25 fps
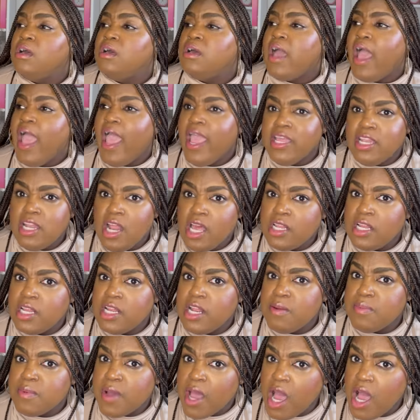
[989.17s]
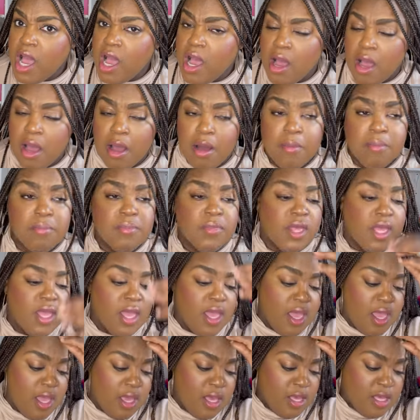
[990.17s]
Ain't none of them come.
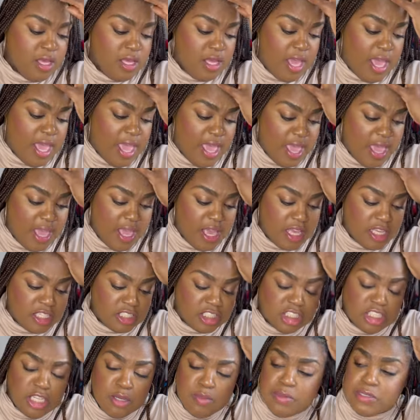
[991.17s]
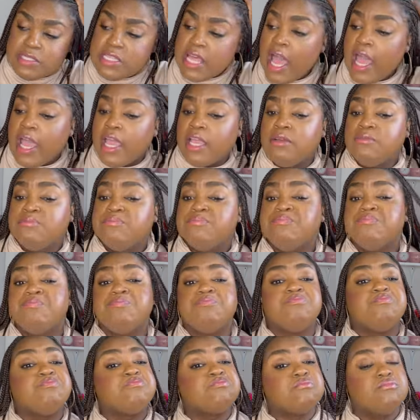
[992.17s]
And she was like,
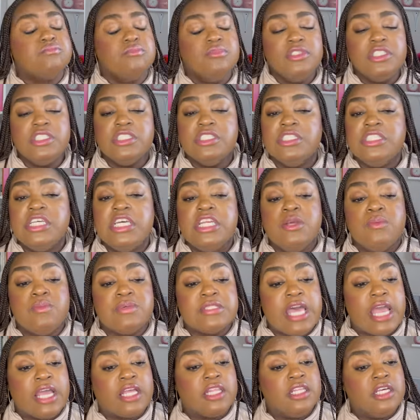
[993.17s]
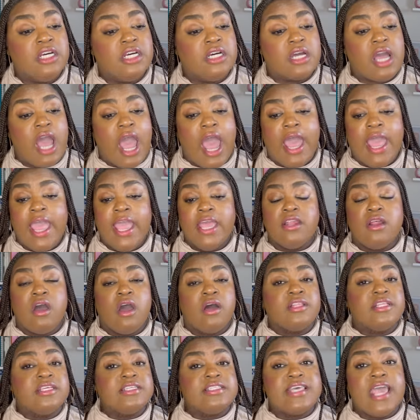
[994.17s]
Teenie was like, look, I hate
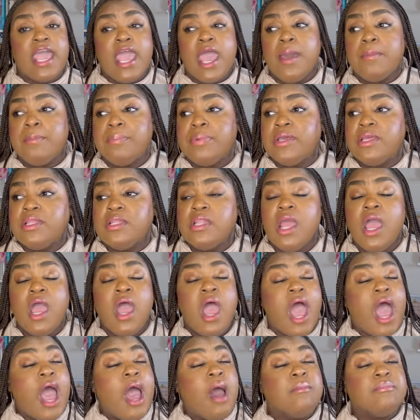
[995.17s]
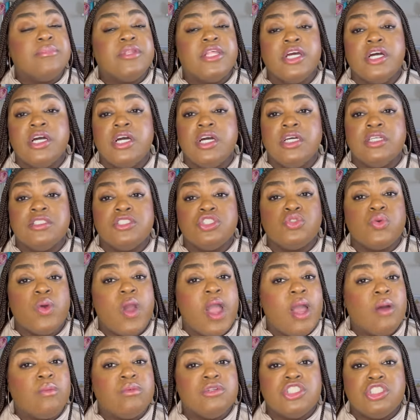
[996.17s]
all this happen. I'm done
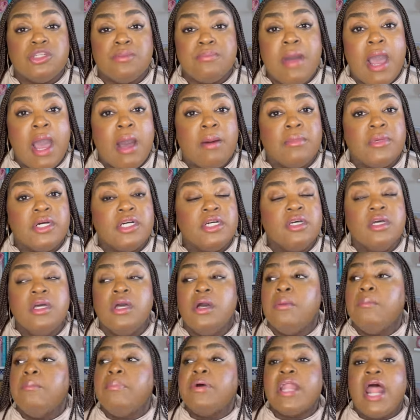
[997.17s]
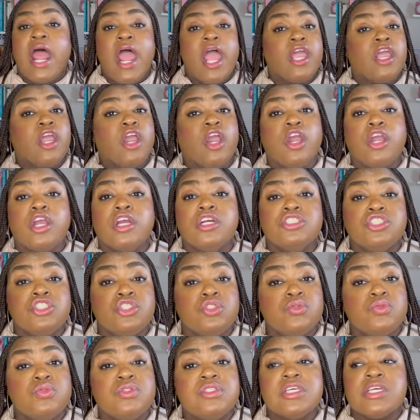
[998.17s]
trying with your mama. But I encourage
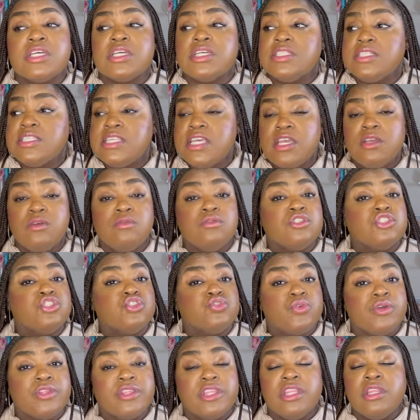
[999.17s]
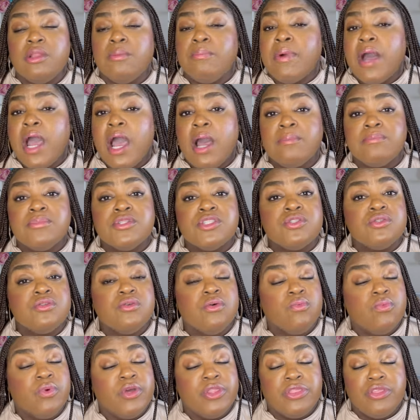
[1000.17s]
you to continue to strengthen the bond
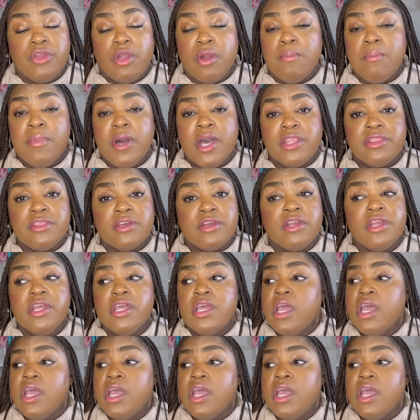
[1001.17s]
with your mother.